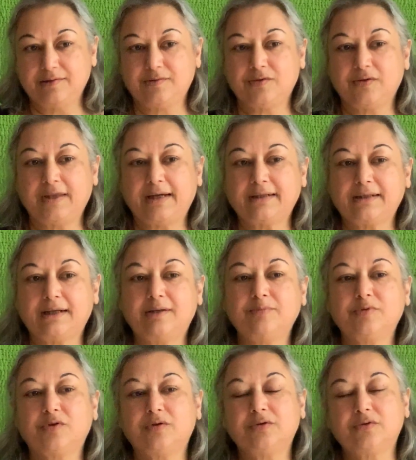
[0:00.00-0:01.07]
So that
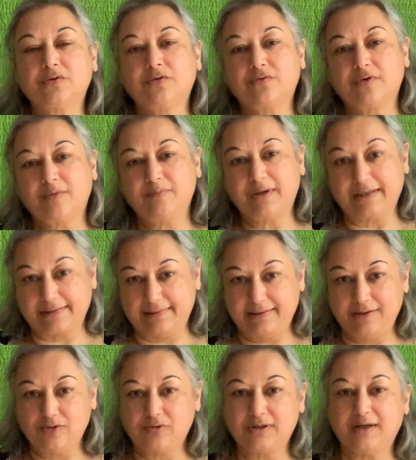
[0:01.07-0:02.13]
comes also from Bhakti
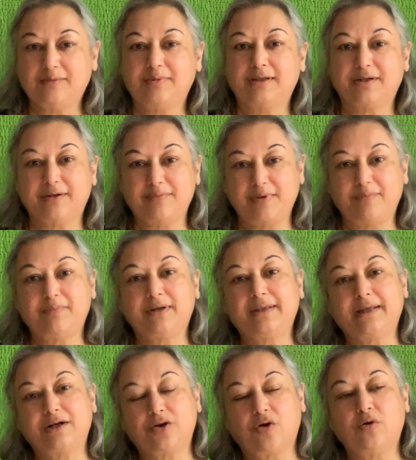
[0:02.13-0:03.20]
Yoga, but remember
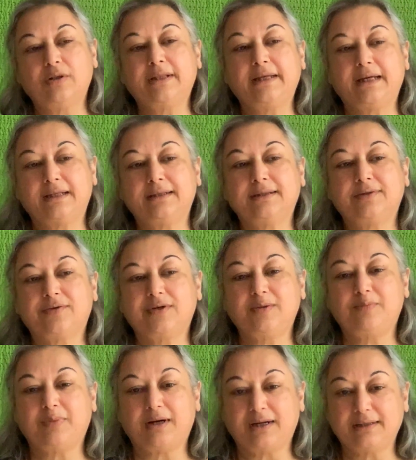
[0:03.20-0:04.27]
that all the other three
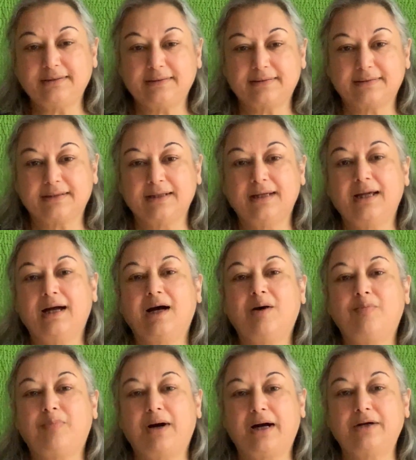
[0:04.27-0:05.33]
paths are
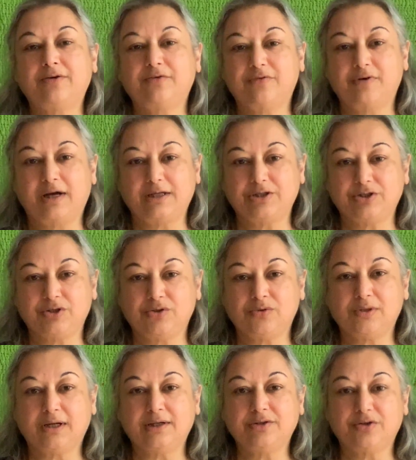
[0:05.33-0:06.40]
part of Raja
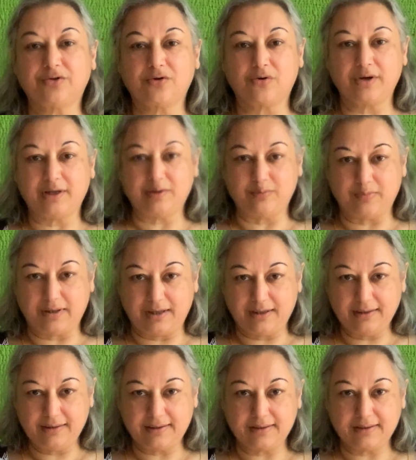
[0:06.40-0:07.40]
Yoga, the royal path.